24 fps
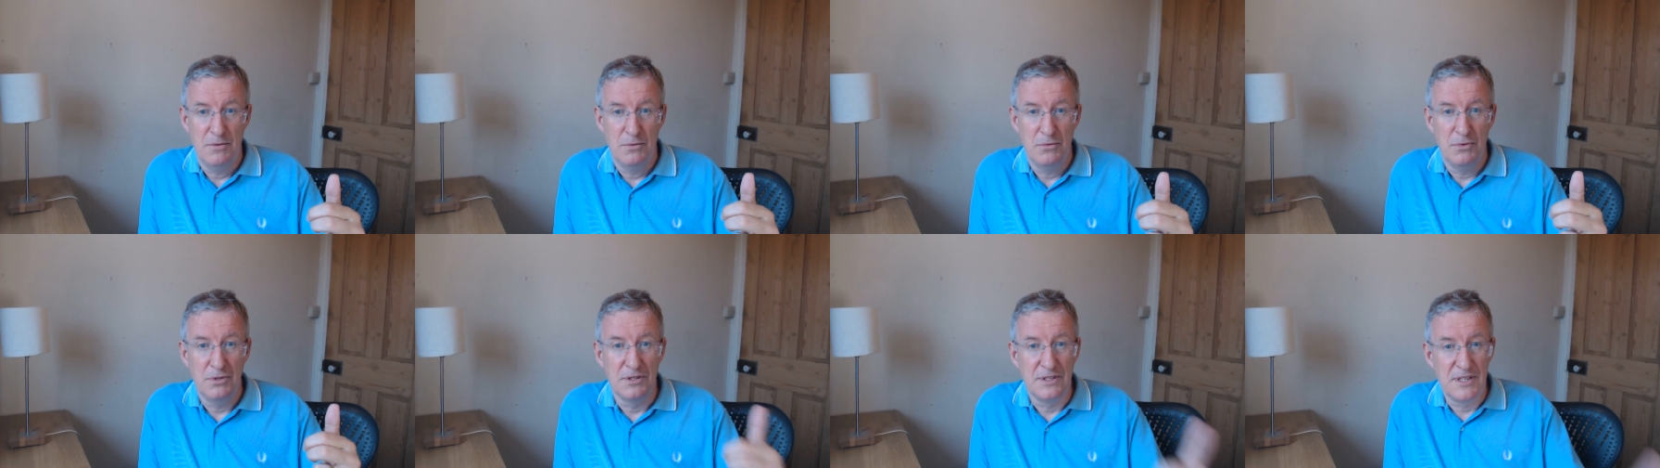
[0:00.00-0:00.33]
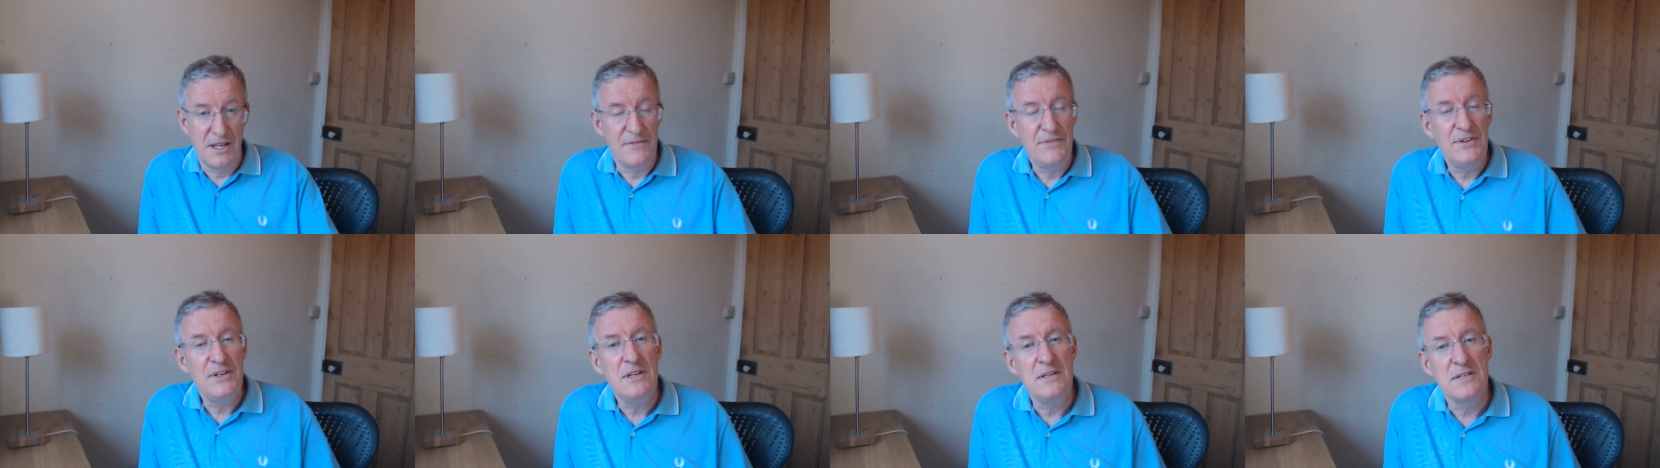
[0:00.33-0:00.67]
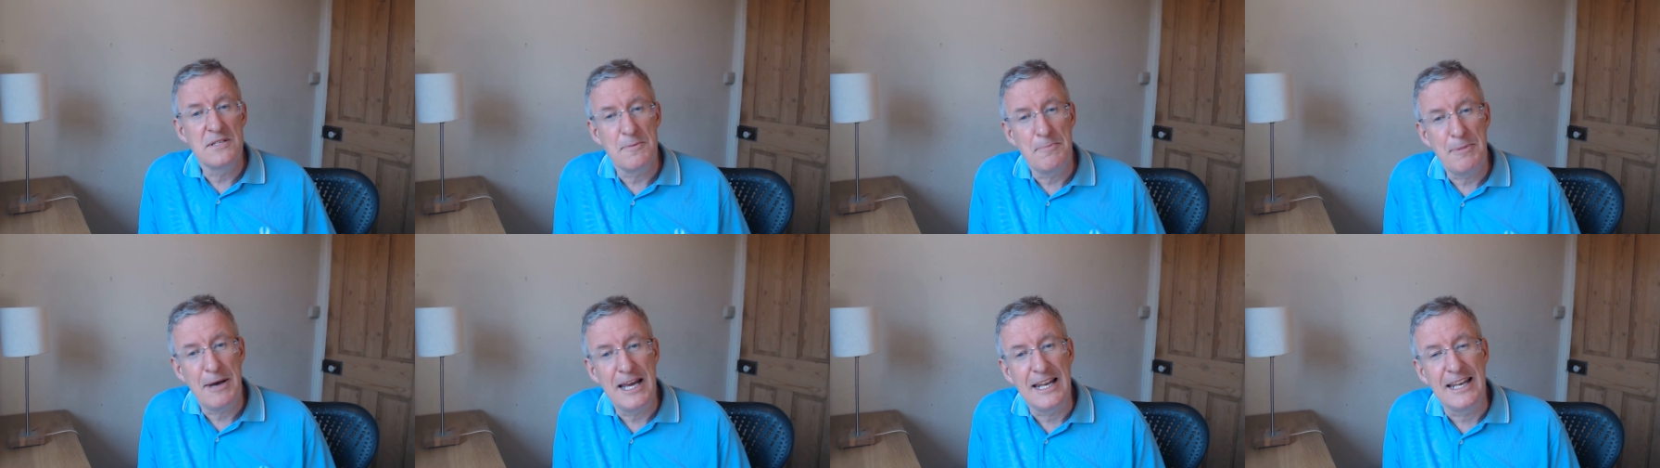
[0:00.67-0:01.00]
Well, dividends
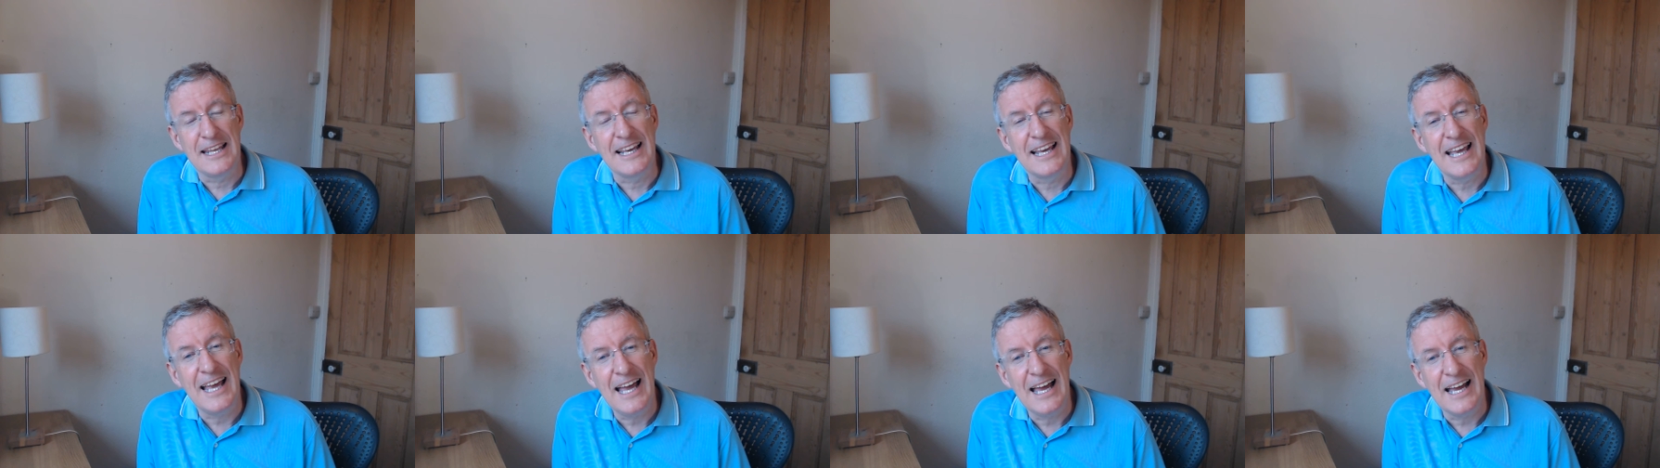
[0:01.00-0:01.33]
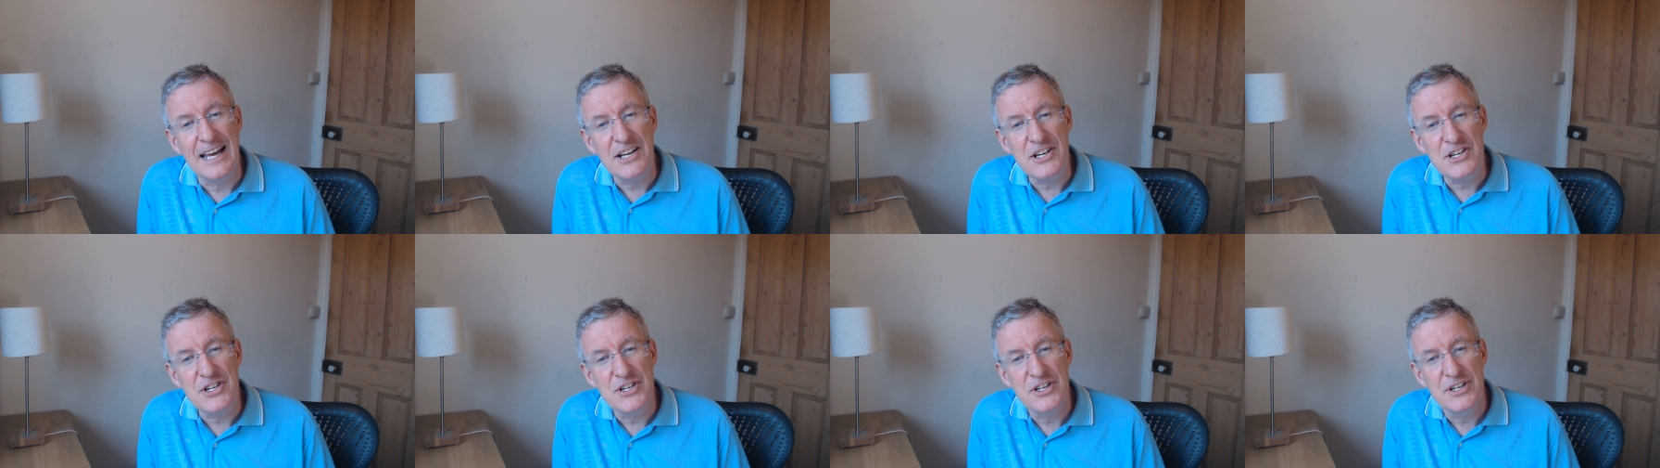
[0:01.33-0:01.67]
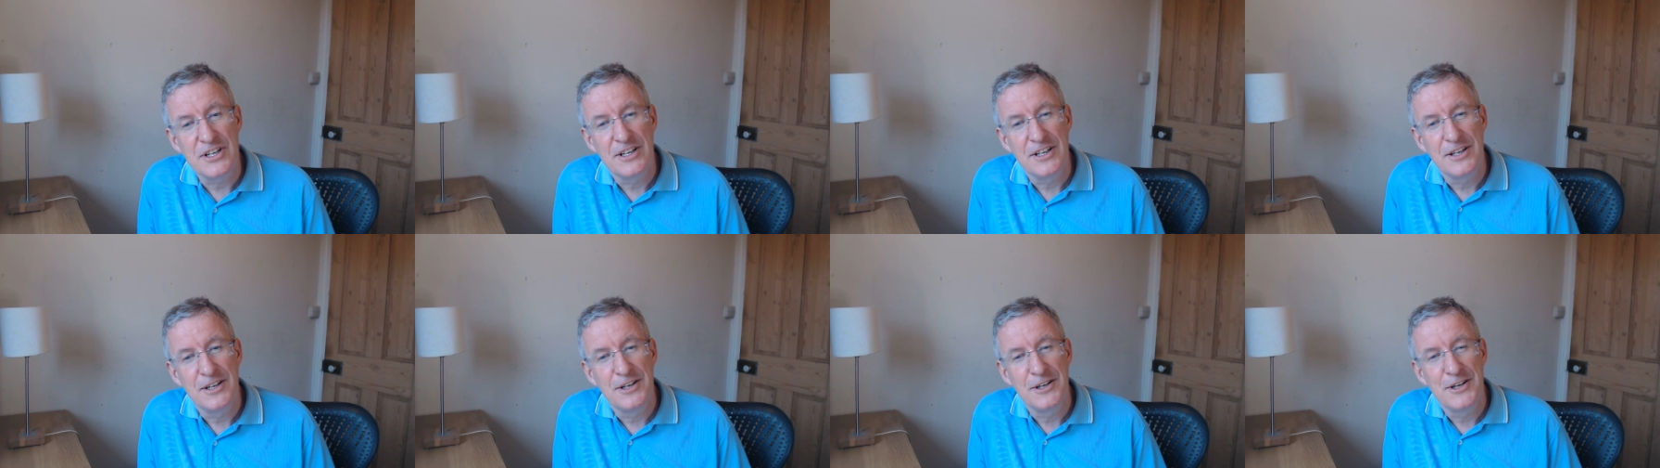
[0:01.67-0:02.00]
are paid in cash.
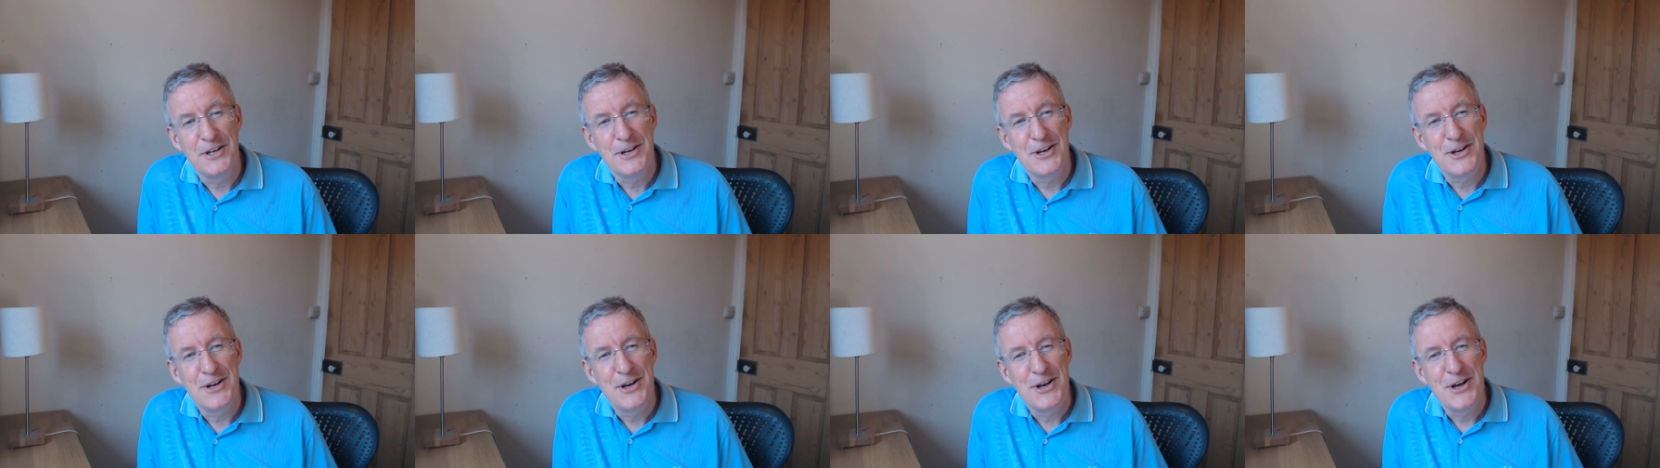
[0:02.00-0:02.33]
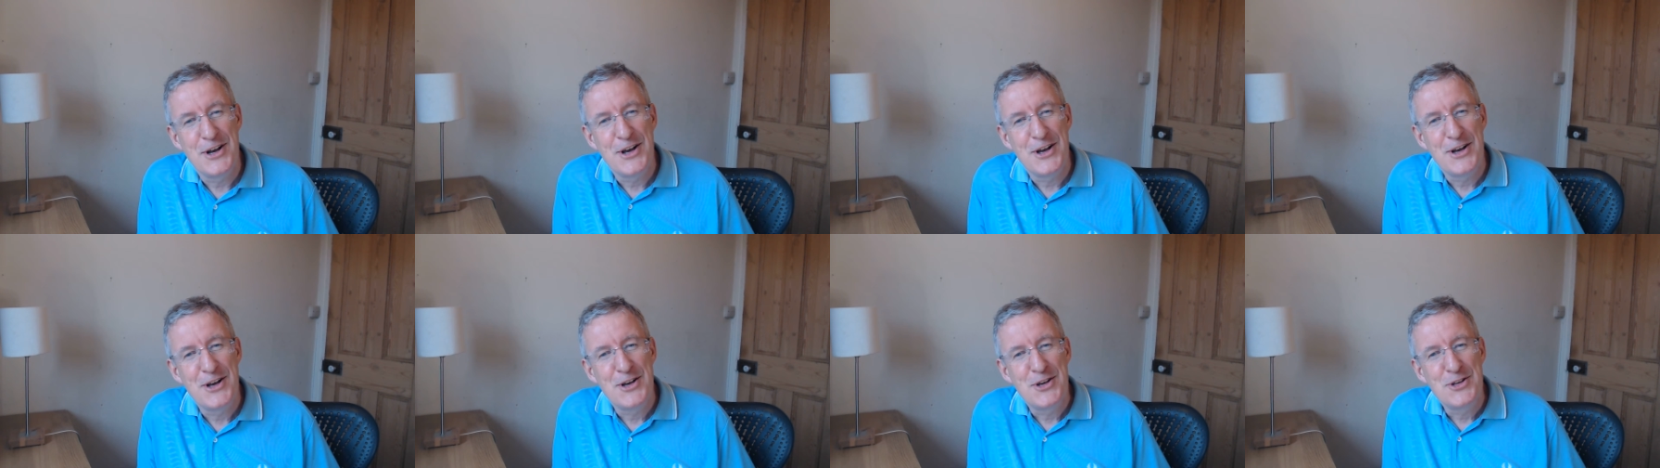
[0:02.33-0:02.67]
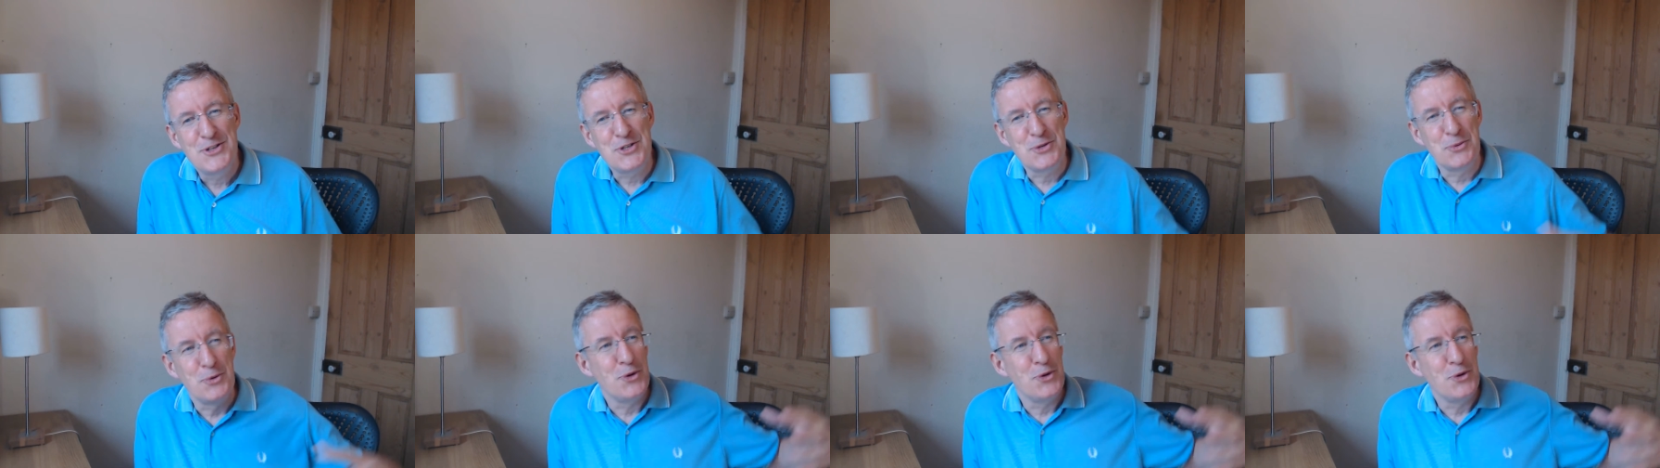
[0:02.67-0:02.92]
So